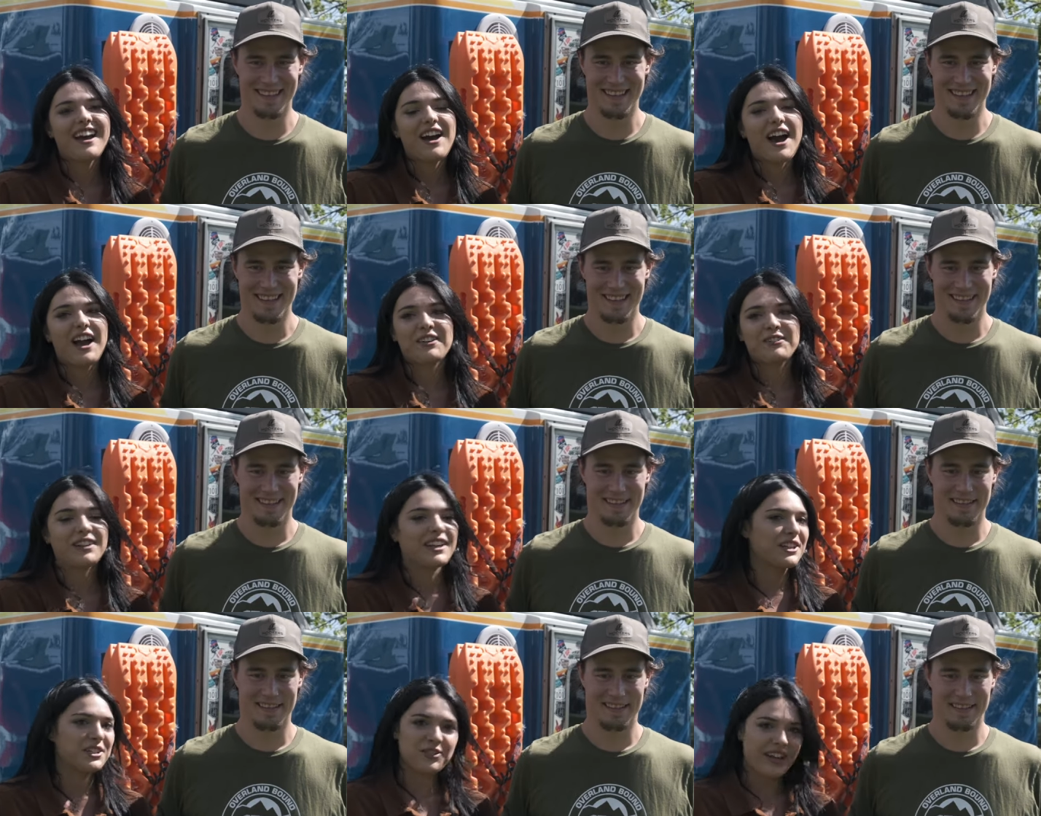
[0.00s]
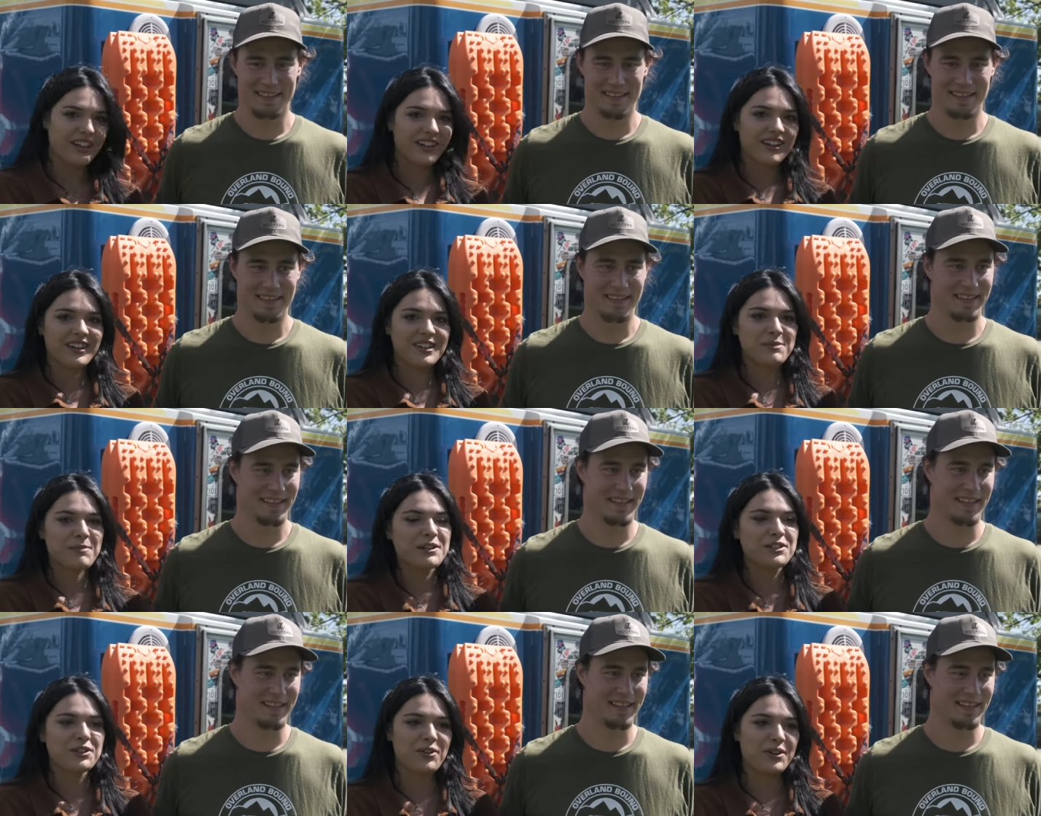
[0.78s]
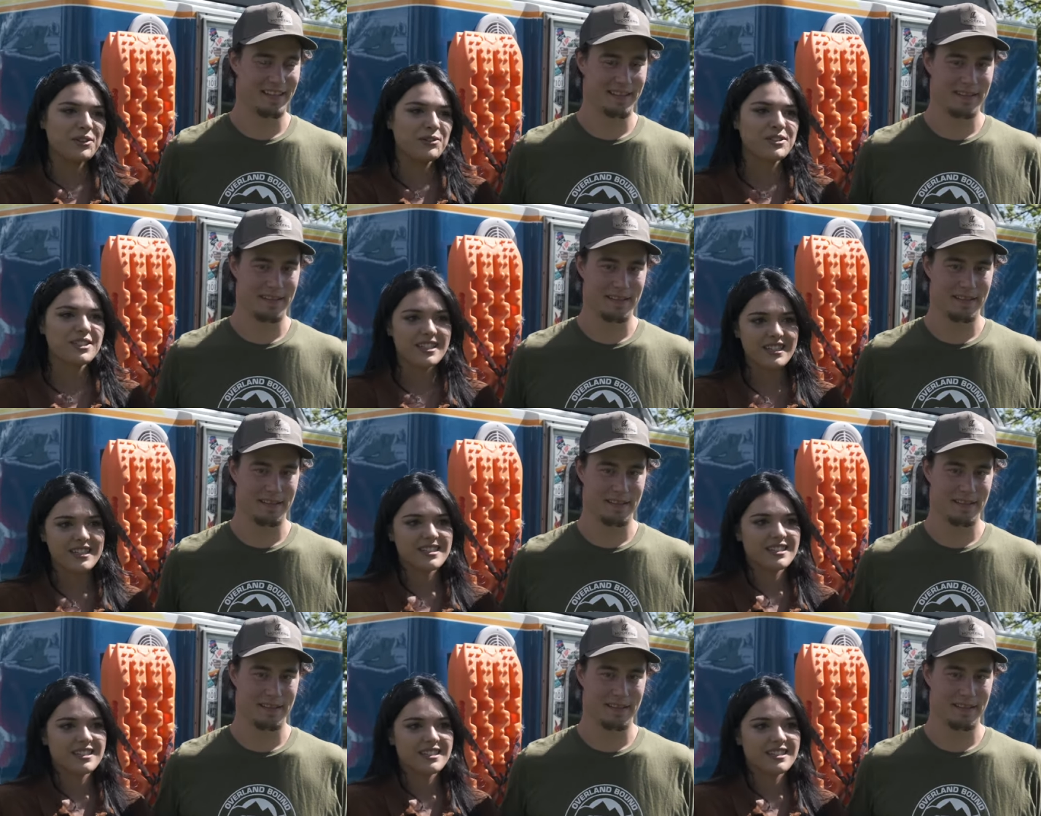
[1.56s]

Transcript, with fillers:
Speaker 1: I don't like a trailer, especially going through cities